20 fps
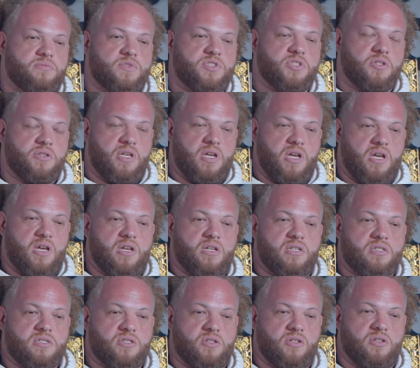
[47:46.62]
so yeah.
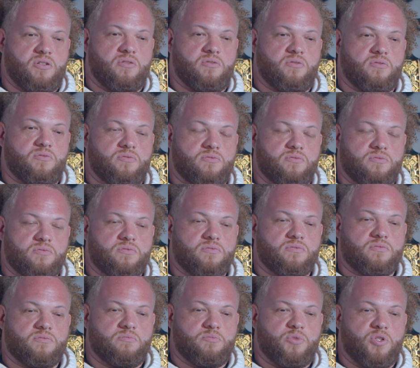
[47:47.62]
So
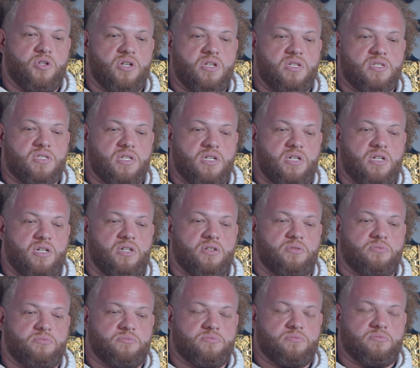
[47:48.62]
Boys,
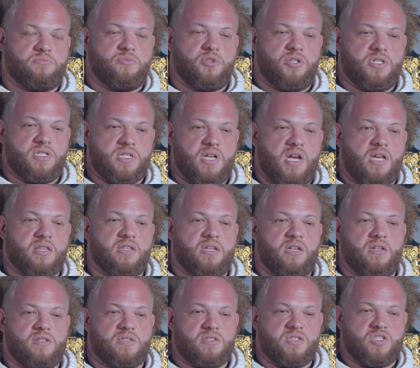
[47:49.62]
um, boys got
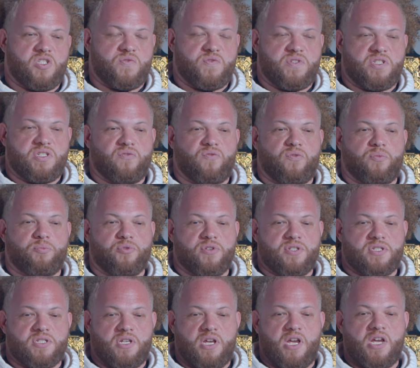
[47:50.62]
their certificate of
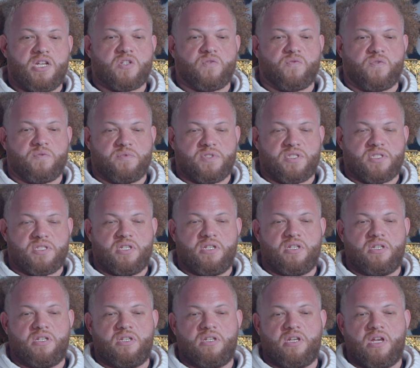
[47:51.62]
appreciation from the
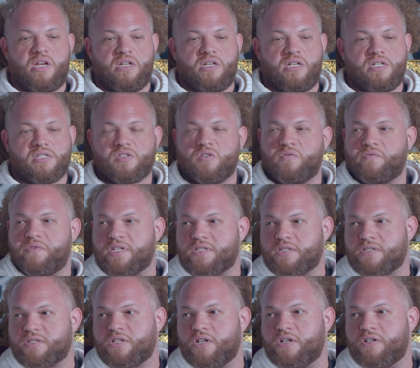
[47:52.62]
city and uh,
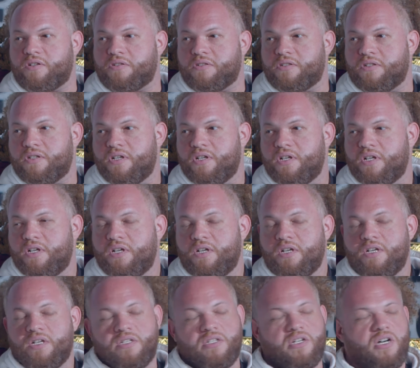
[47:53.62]
Sylvester Turner. Yeah,
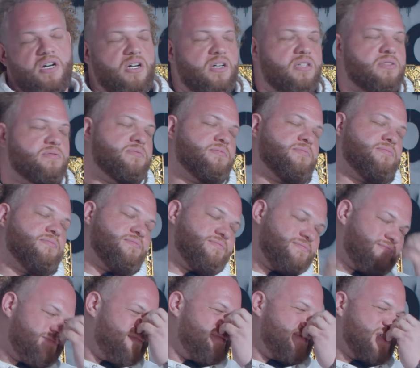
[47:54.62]
dog.
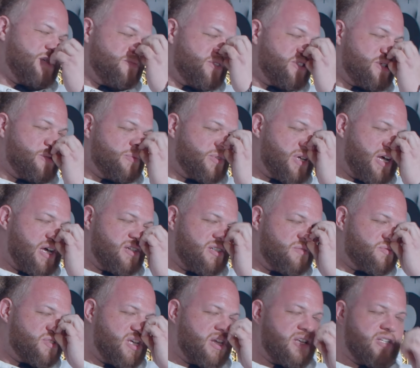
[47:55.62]
I'm, I'm kind of
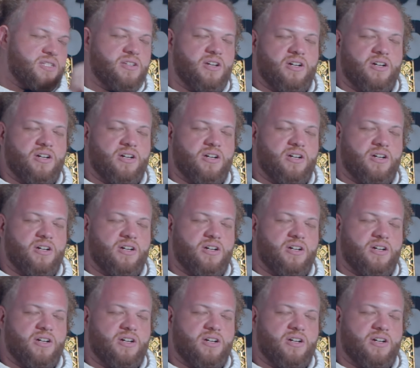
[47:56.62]
upset he's